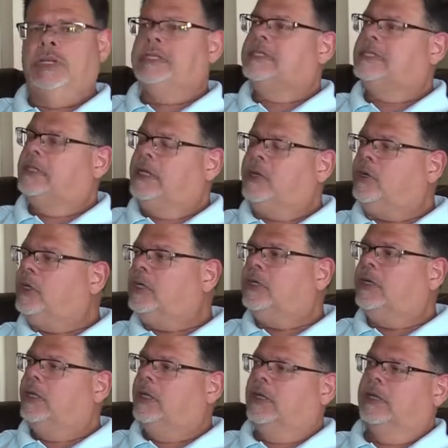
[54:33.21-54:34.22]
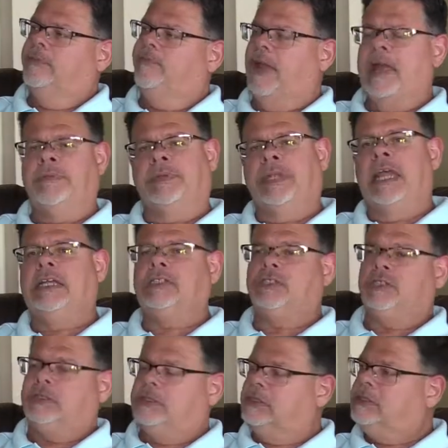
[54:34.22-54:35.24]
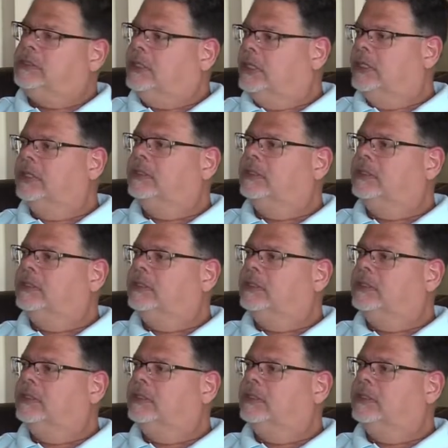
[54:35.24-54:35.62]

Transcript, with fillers: center and a foundation that,